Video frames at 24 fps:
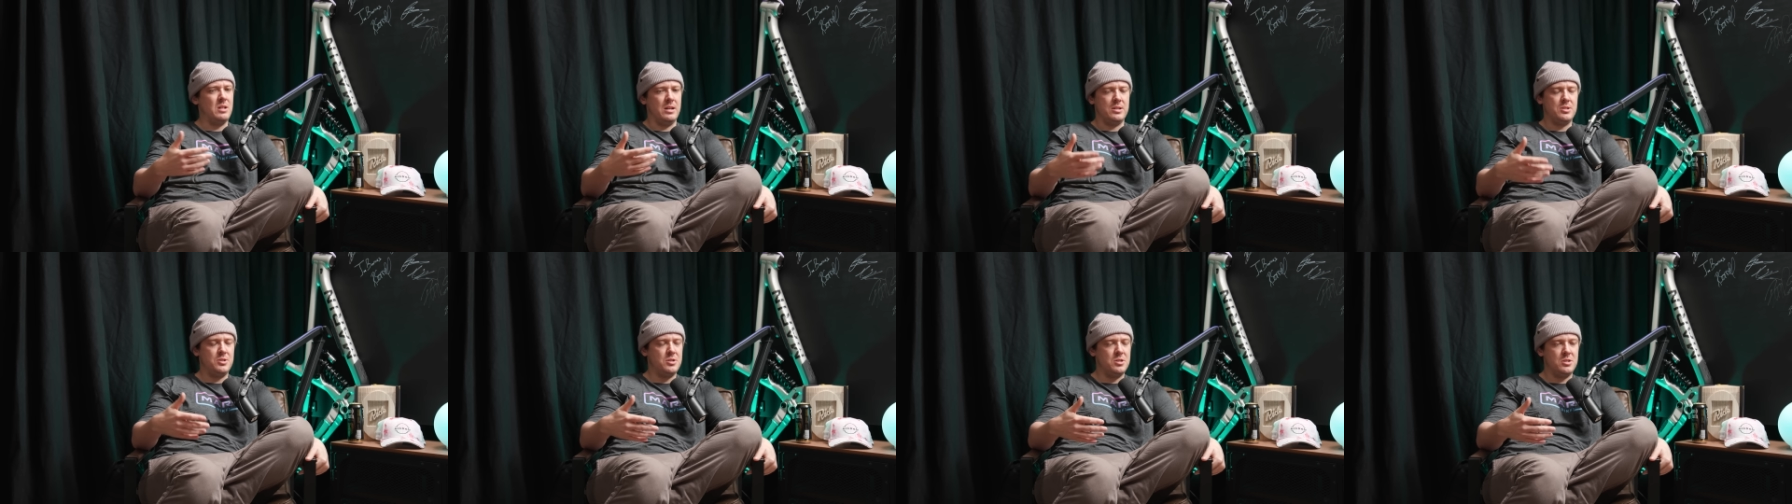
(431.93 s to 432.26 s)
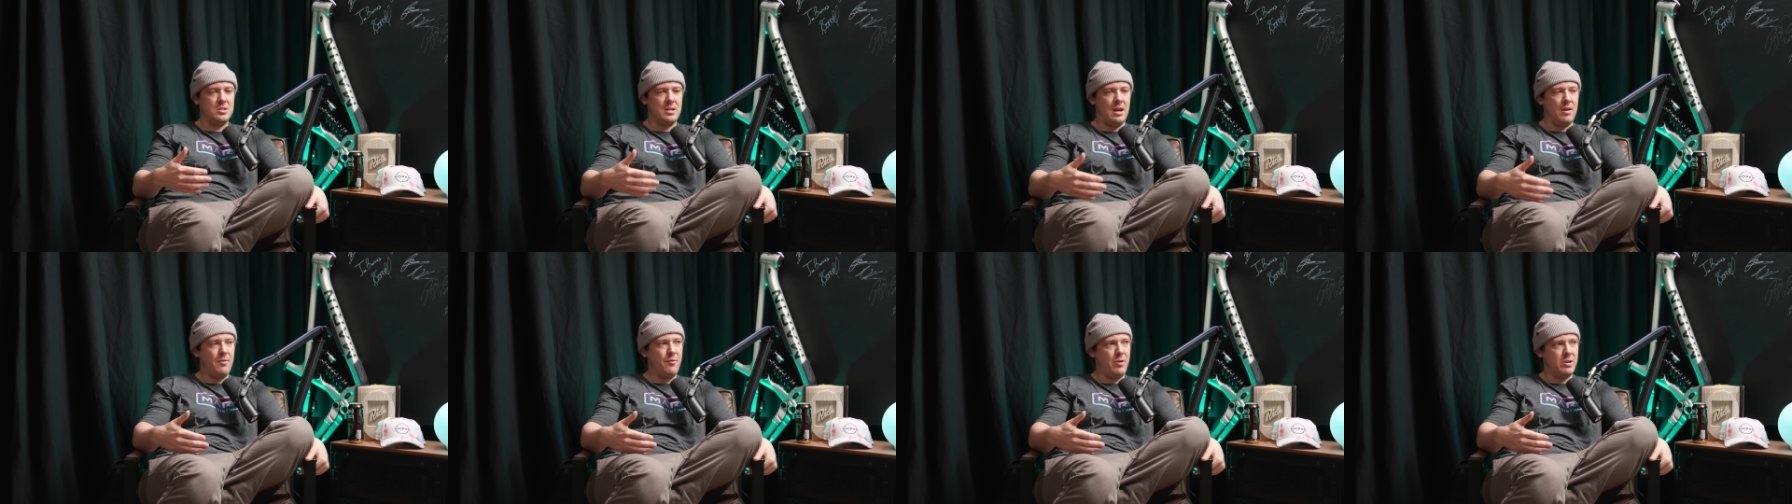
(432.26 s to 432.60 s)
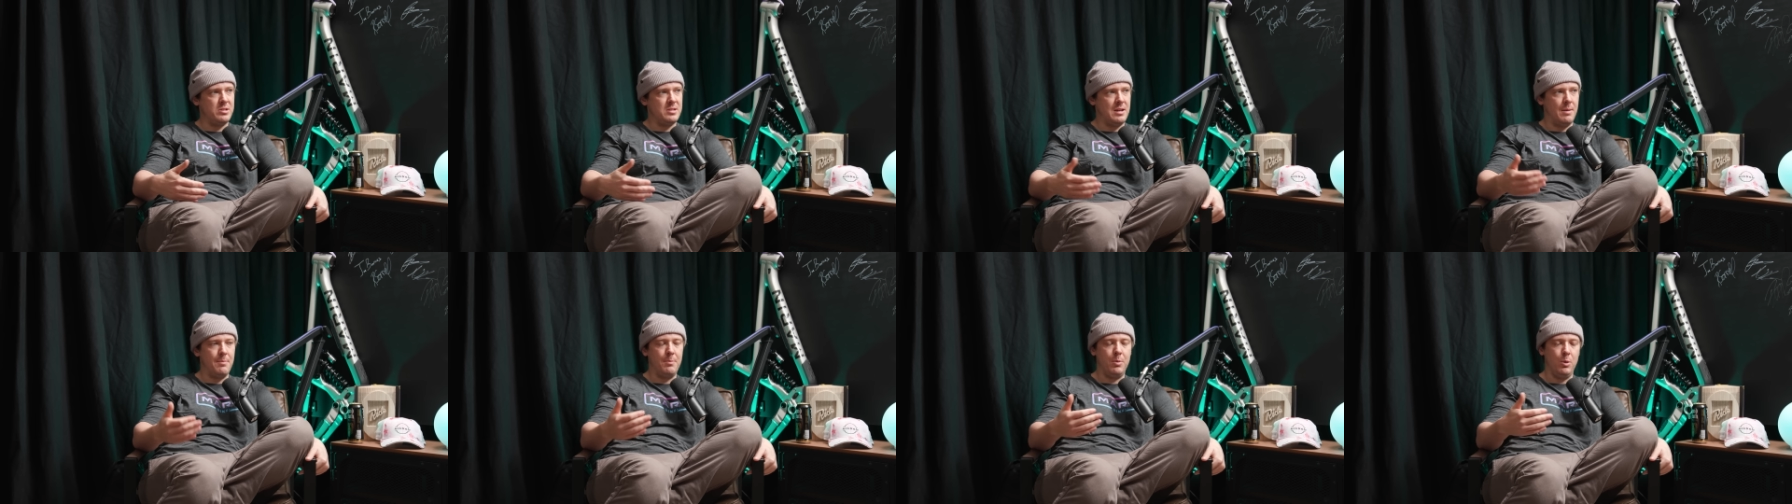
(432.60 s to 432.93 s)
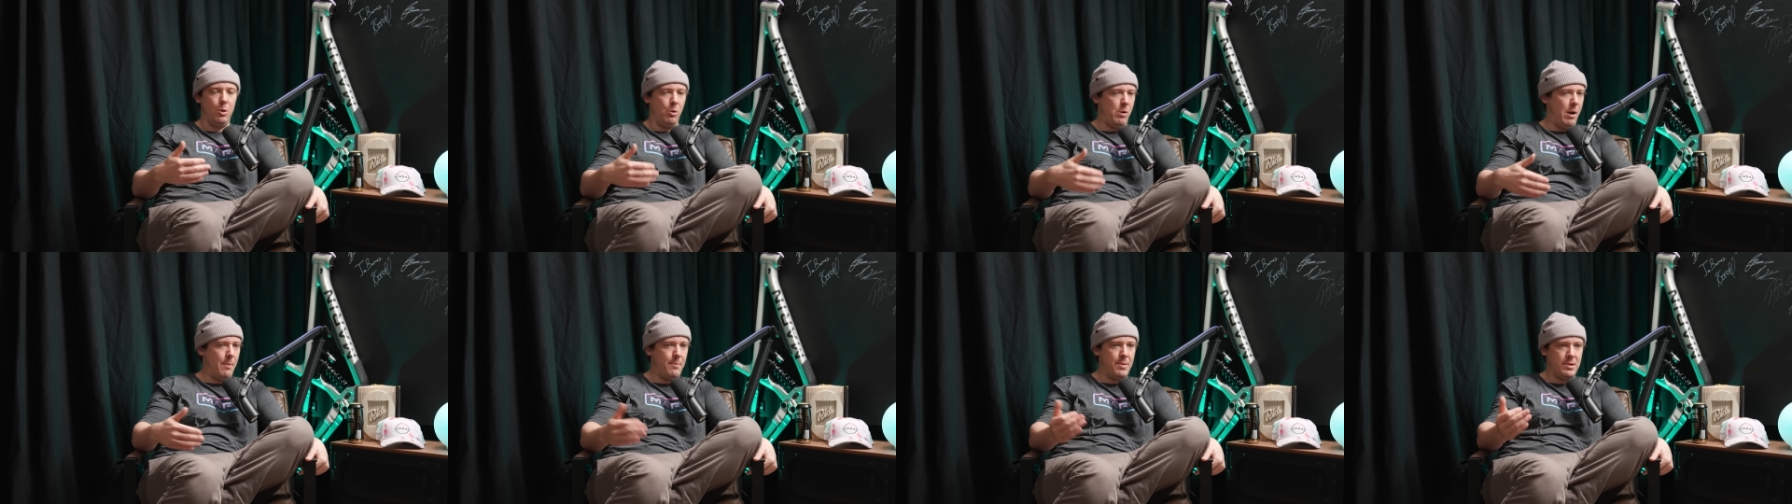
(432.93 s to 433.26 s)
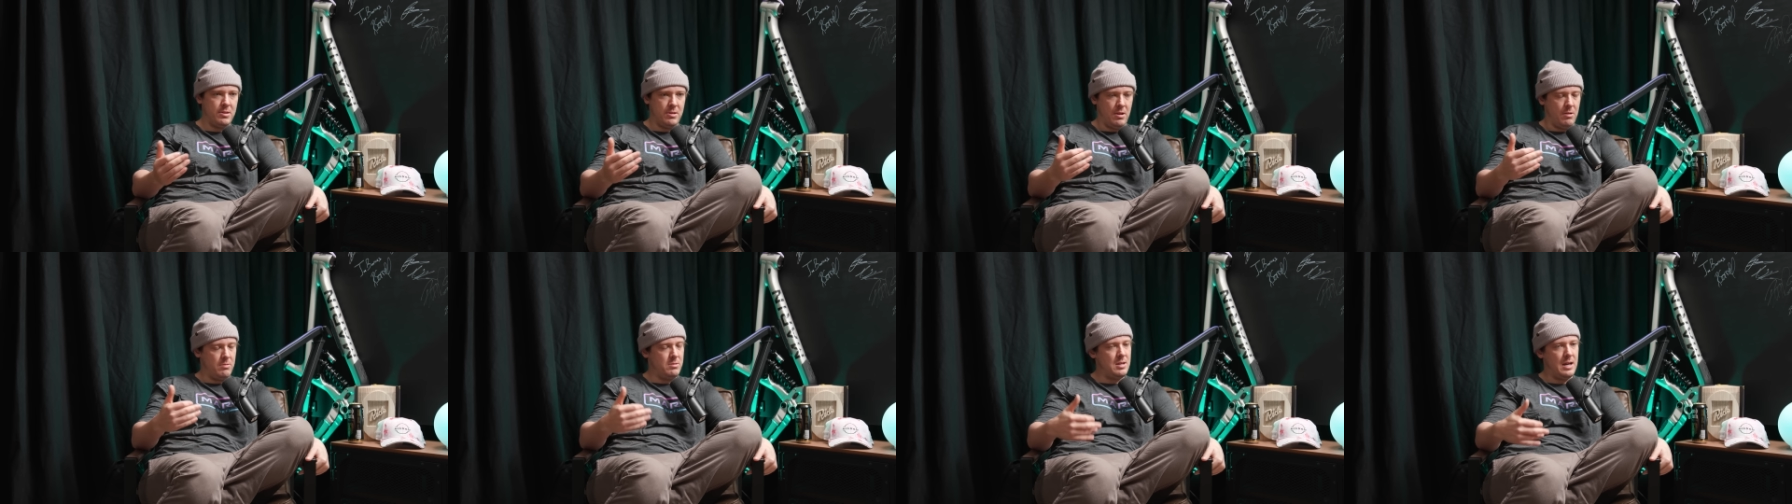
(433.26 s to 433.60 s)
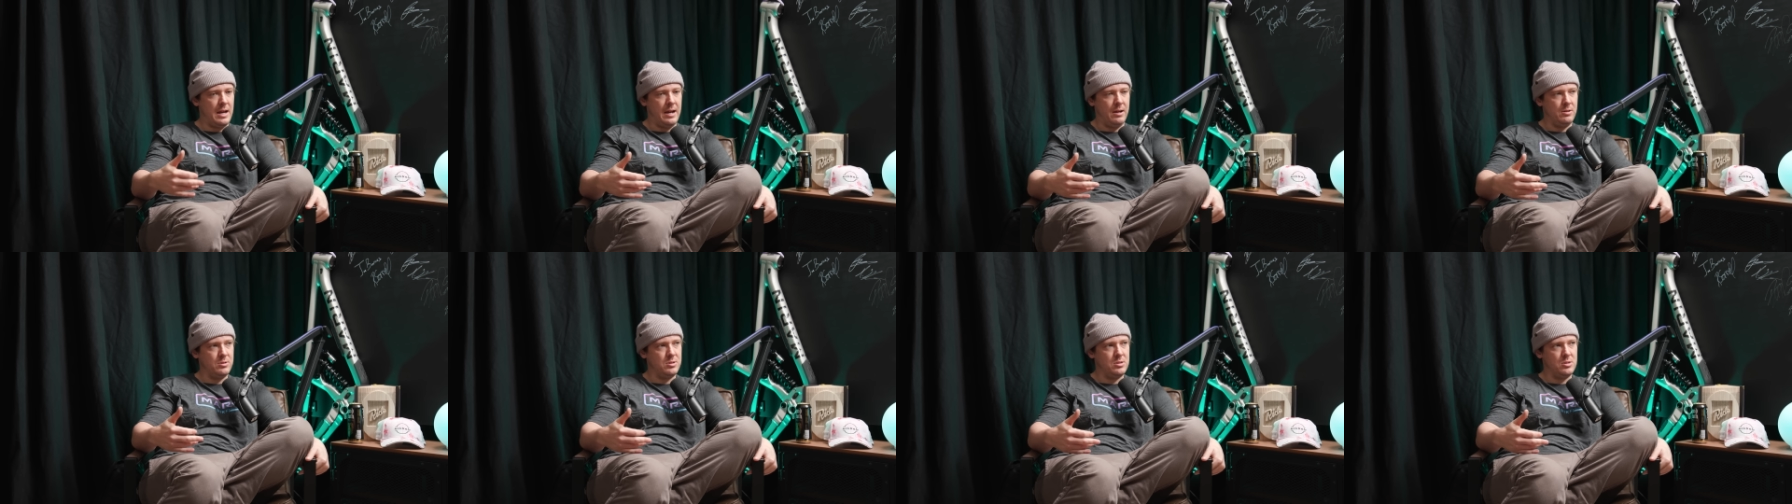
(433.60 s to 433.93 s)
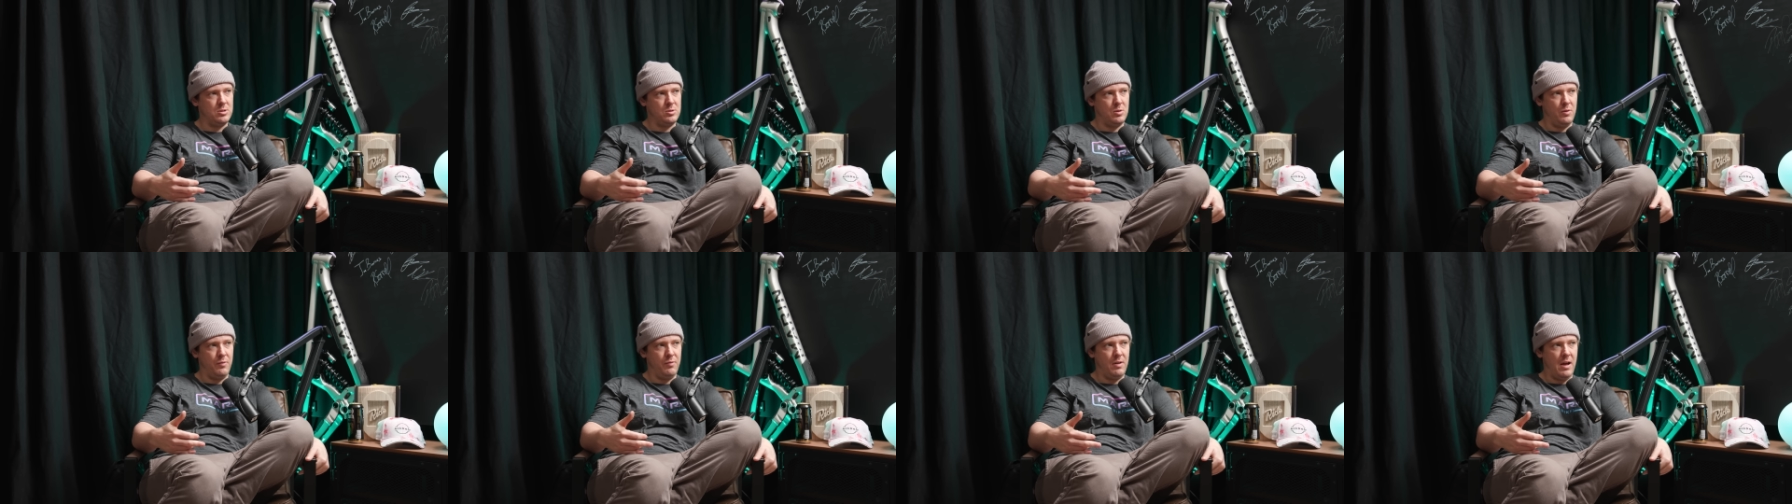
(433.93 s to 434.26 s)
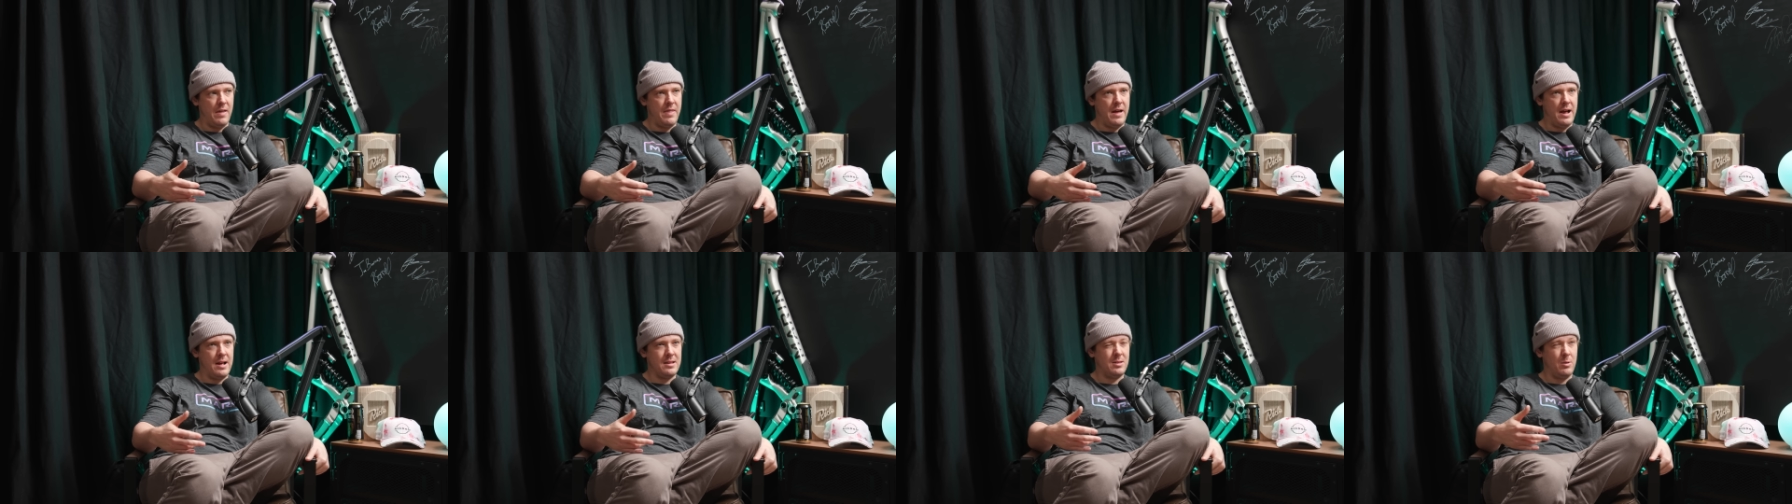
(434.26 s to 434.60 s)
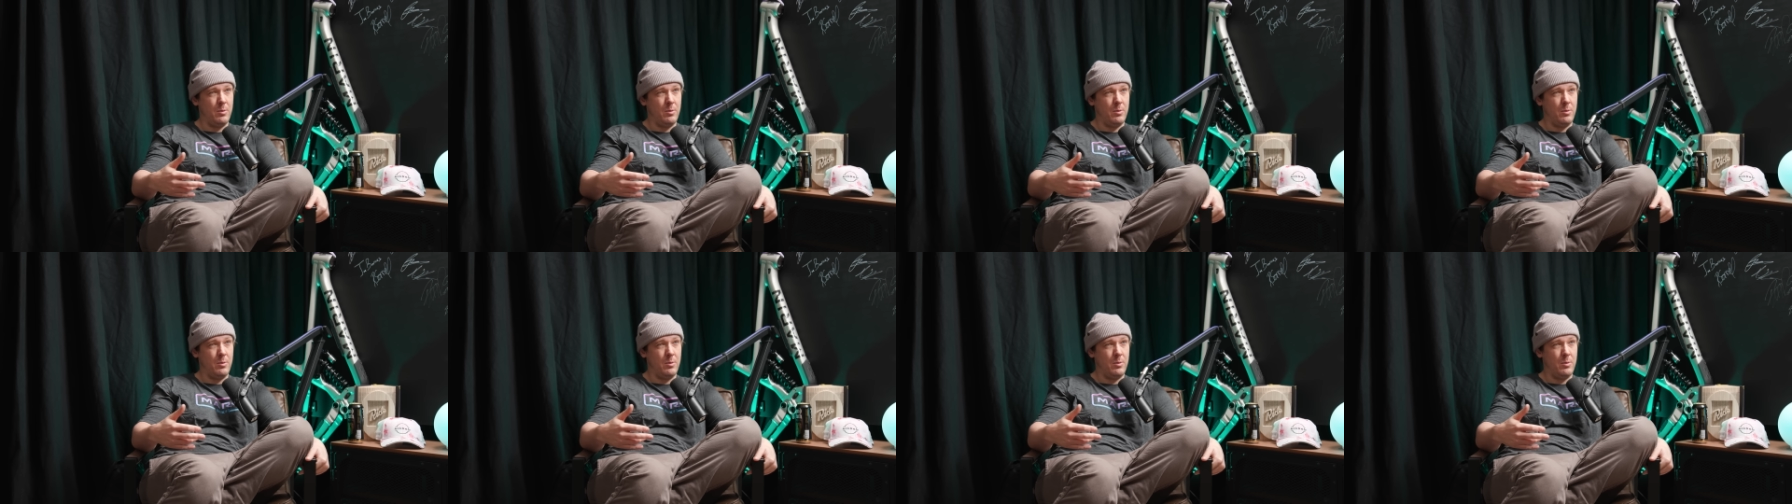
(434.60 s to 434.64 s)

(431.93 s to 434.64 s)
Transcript: Let's just say, for example, or episode titles and stuff like that.